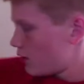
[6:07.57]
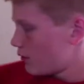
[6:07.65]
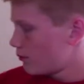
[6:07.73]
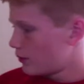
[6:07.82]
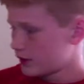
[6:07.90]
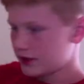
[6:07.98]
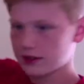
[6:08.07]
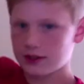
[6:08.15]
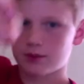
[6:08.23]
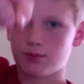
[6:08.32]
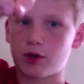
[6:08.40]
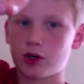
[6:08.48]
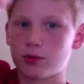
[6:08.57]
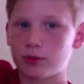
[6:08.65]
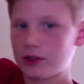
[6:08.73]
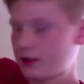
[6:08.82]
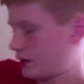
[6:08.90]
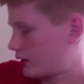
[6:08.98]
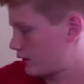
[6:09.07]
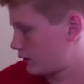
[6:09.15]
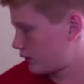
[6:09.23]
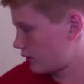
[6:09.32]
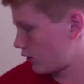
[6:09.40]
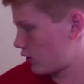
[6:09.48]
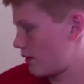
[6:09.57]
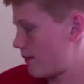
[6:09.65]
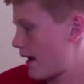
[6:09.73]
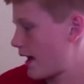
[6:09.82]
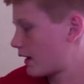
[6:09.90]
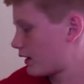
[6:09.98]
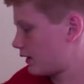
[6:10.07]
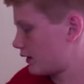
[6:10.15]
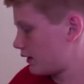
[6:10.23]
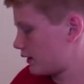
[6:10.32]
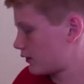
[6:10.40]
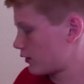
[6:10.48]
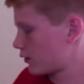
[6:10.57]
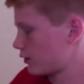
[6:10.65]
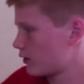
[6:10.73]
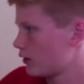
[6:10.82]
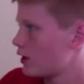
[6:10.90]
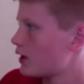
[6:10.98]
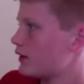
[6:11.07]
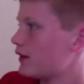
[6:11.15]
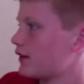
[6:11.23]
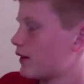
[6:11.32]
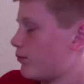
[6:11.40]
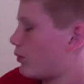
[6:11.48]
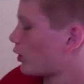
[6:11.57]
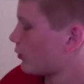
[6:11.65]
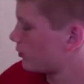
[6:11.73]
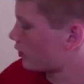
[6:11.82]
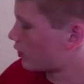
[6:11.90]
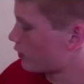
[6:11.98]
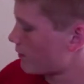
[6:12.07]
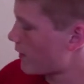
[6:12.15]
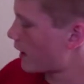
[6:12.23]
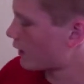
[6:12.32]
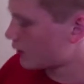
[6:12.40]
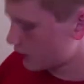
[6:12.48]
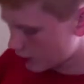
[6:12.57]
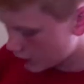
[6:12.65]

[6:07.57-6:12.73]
But this is barbless on the back, and these have barbs on the back.